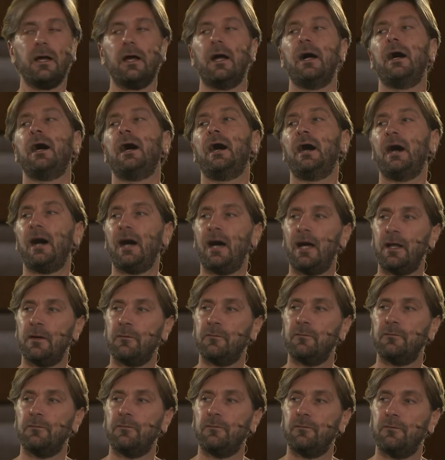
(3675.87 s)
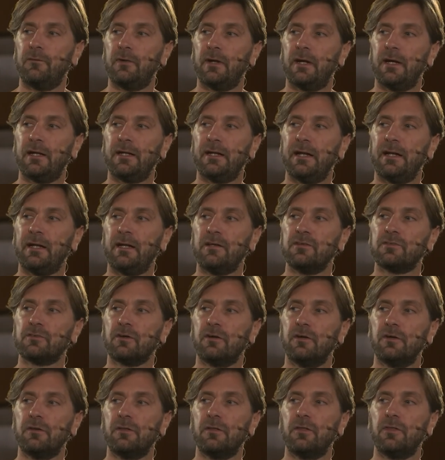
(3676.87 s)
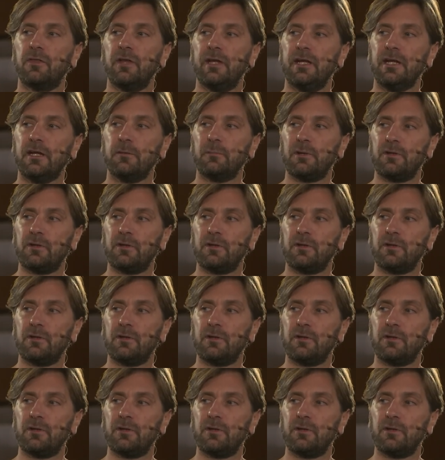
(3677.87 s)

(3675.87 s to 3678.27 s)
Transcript: And then I started to think